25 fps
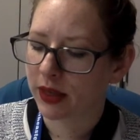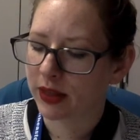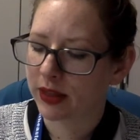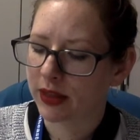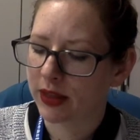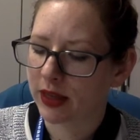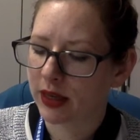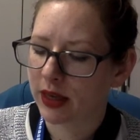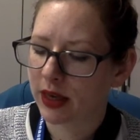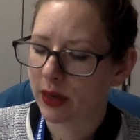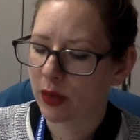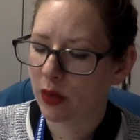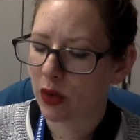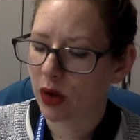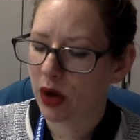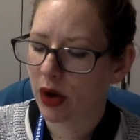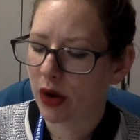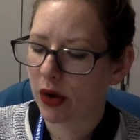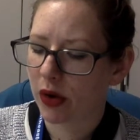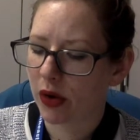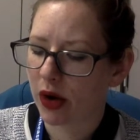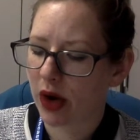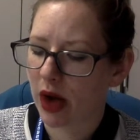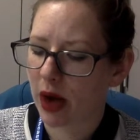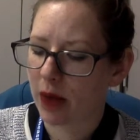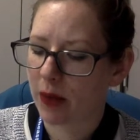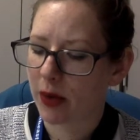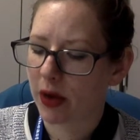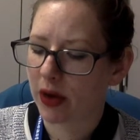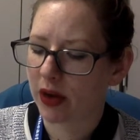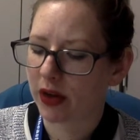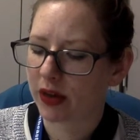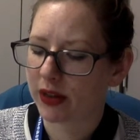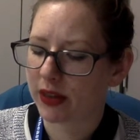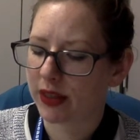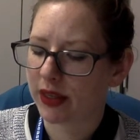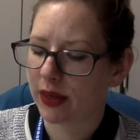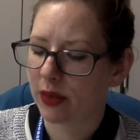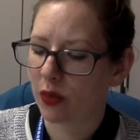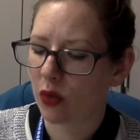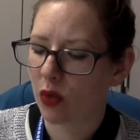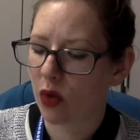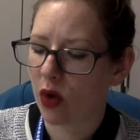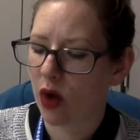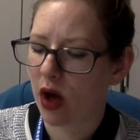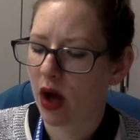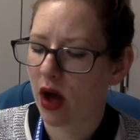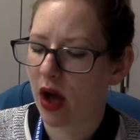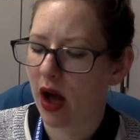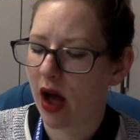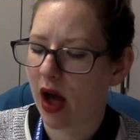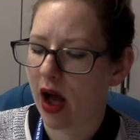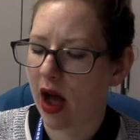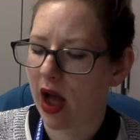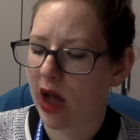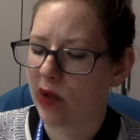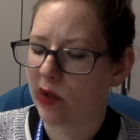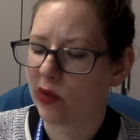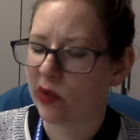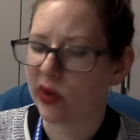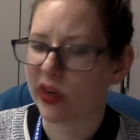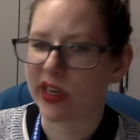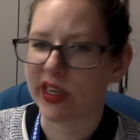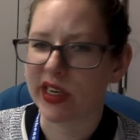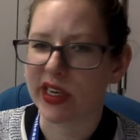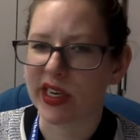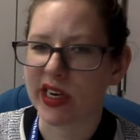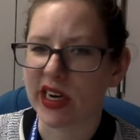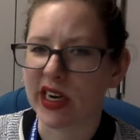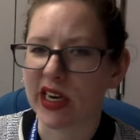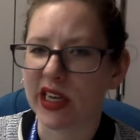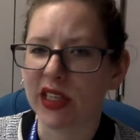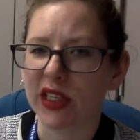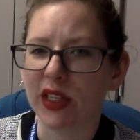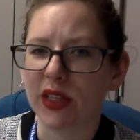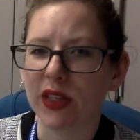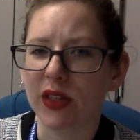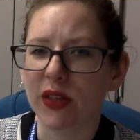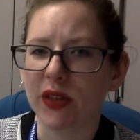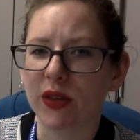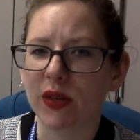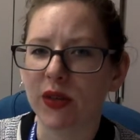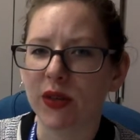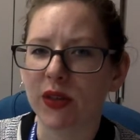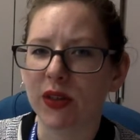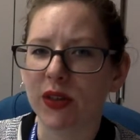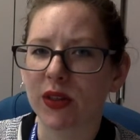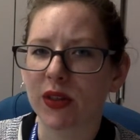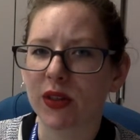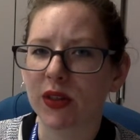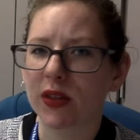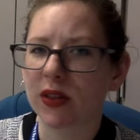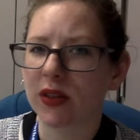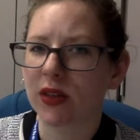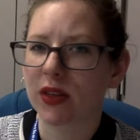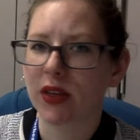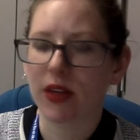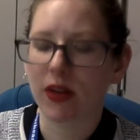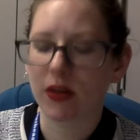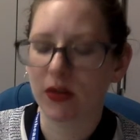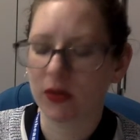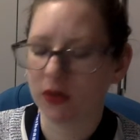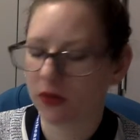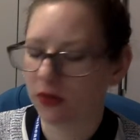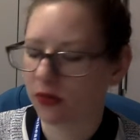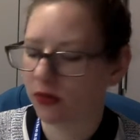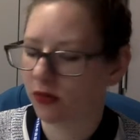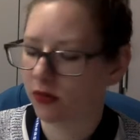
Donnez-moi or apportez-moi I would not use in